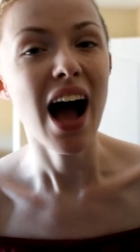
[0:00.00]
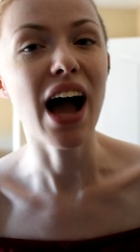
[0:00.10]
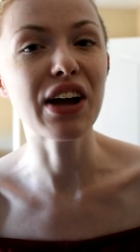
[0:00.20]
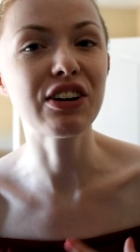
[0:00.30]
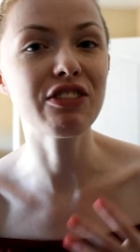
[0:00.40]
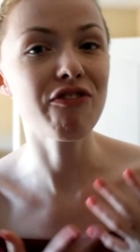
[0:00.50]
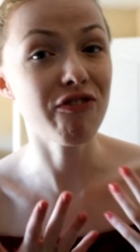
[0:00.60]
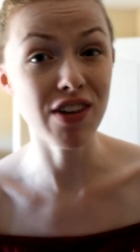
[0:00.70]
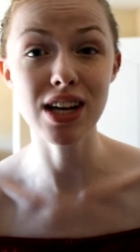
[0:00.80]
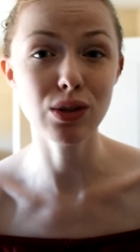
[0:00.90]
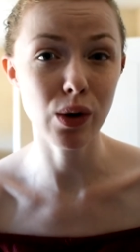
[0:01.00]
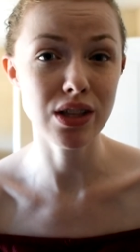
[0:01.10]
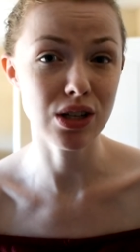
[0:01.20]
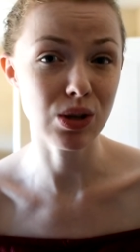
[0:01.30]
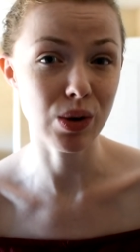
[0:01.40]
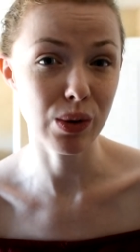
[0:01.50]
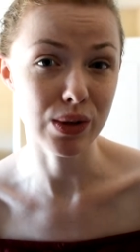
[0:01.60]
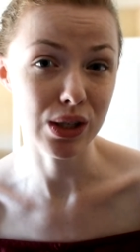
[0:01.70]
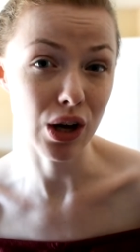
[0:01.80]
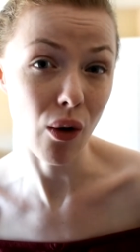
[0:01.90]
I couldn't fix where the story
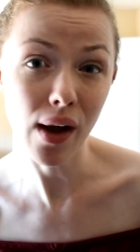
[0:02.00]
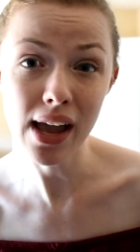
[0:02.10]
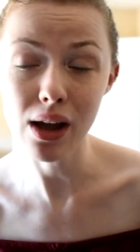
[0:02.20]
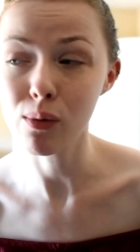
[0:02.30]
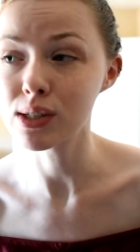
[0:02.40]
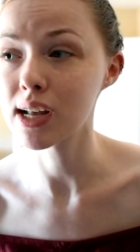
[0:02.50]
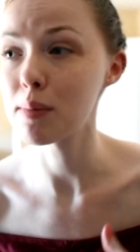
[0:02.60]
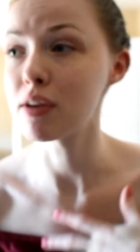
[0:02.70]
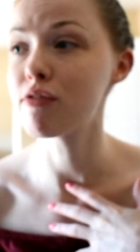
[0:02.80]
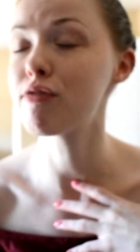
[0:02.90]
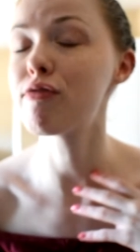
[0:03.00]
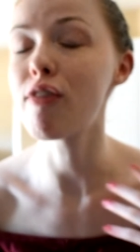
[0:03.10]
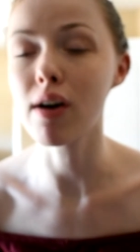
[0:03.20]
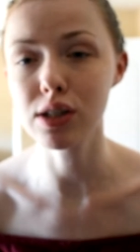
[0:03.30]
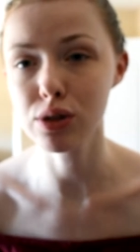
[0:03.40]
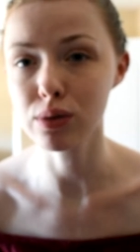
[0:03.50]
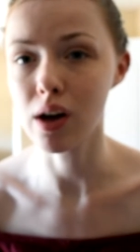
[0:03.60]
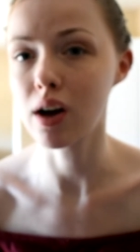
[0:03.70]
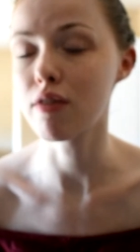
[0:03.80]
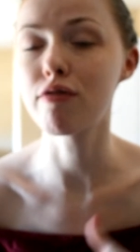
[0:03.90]
was going. It was going to be far too
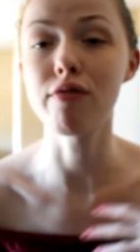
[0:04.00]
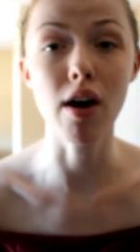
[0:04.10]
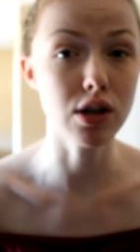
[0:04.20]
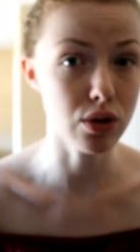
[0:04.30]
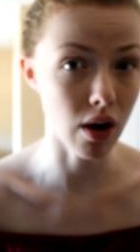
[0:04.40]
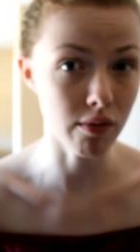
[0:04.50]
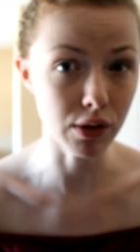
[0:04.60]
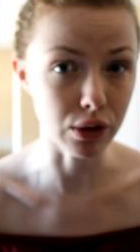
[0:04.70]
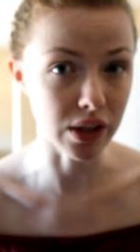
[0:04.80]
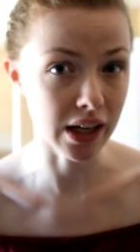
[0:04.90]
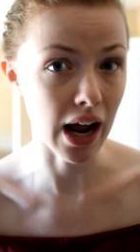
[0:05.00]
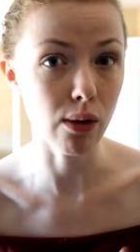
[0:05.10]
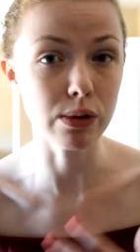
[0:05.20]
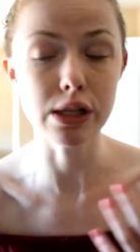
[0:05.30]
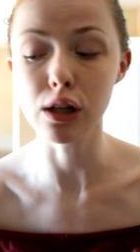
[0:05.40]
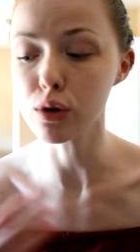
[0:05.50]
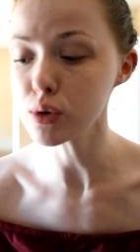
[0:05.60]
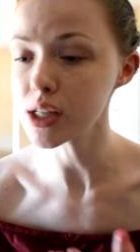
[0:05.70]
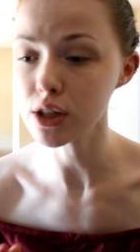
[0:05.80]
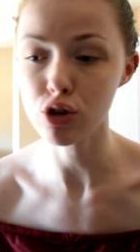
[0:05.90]
long, far too convoluted. I was
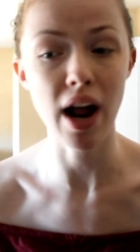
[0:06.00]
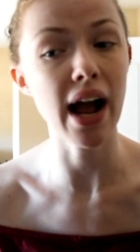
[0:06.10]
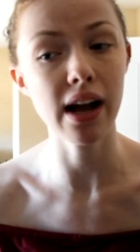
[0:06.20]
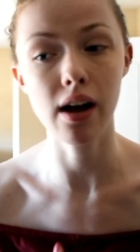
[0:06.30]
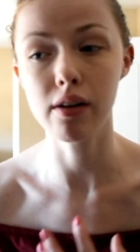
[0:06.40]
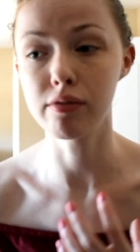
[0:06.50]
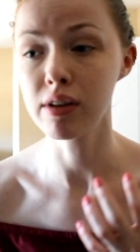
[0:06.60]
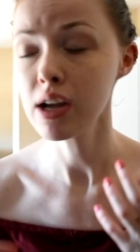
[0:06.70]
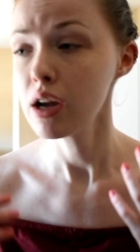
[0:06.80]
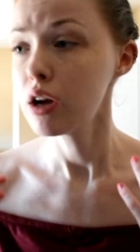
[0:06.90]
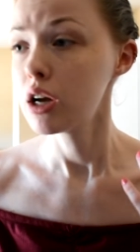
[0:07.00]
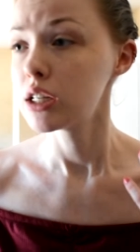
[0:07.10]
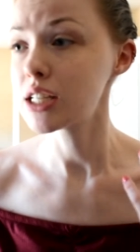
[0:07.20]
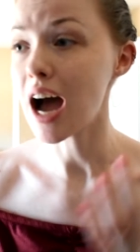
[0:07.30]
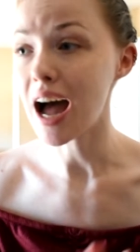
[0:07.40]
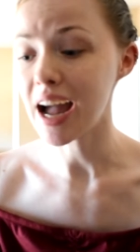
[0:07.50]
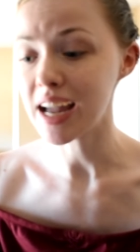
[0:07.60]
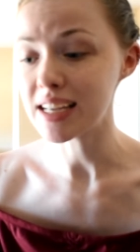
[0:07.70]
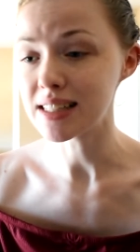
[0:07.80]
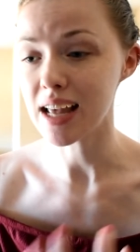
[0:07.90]
losing track of
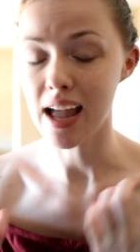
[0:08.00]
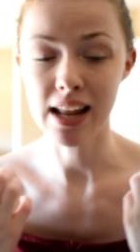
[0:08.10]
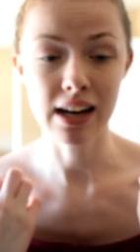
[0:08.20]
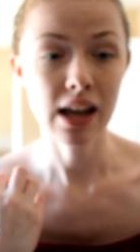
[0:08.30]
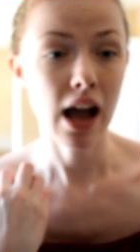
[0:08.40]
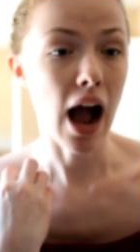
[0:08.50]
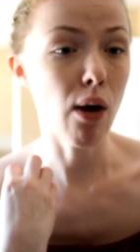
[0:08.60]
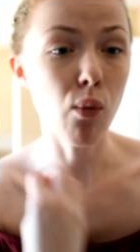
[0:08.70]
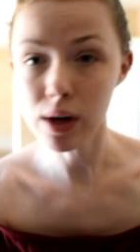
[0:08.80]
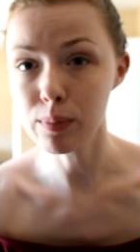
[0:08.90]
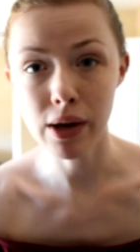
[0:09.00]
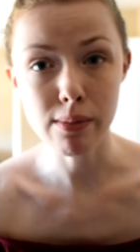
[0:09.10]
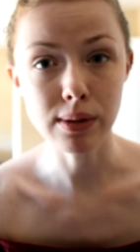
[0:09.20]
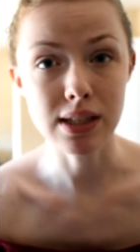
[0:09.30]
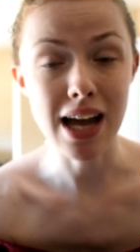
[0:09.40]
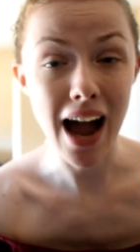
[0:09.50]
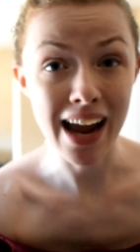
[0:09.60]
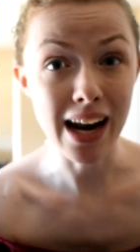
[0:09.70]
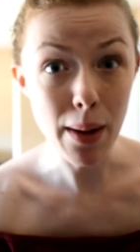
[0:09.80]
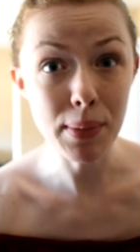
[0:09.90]
ties and I wouldn't be able to tie
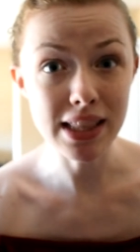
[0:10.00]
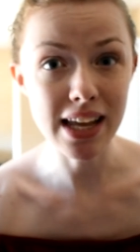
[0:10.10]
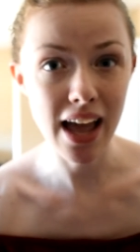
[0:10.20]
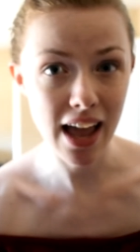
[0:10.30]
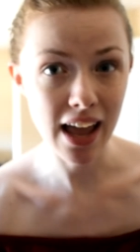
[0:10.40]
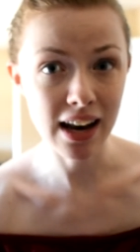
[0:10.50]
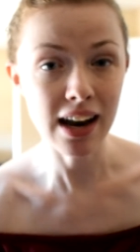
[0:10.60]
it up at the end,